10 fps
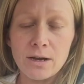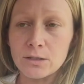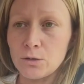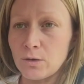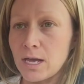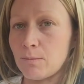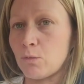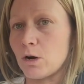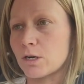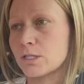how zoo camp
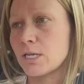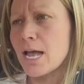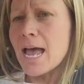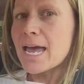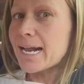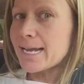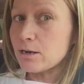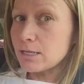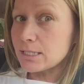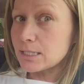works. And I
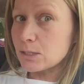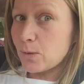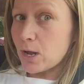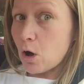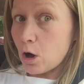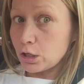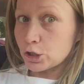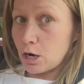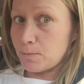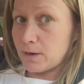hear this is the way all
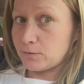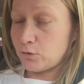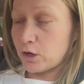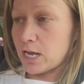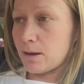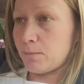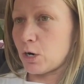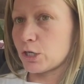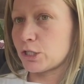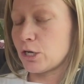drop-offs for camp
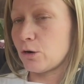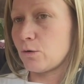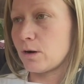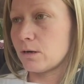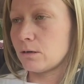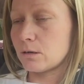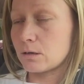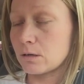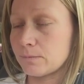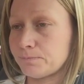are. So,
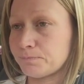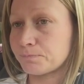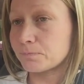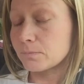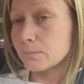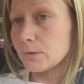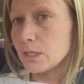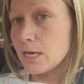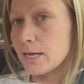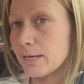ugh.
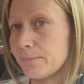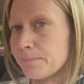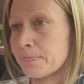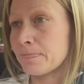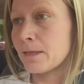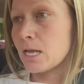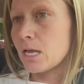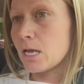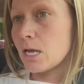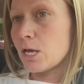
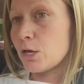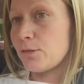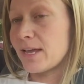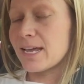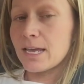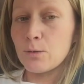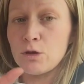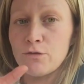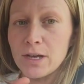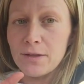You
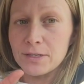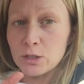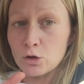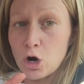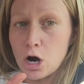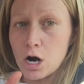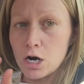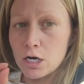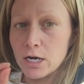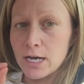fill out this little
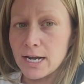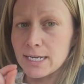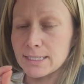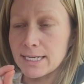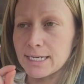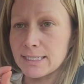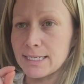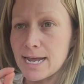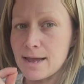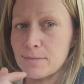card, and it has the kid's
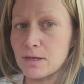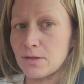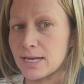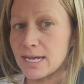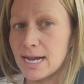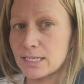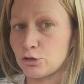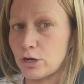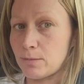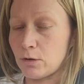name, and then the kid has
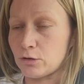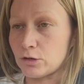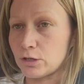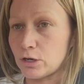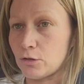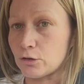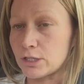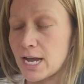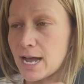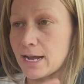their name on their
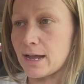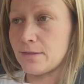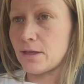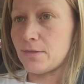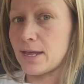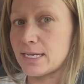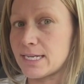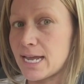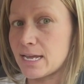tag. And then they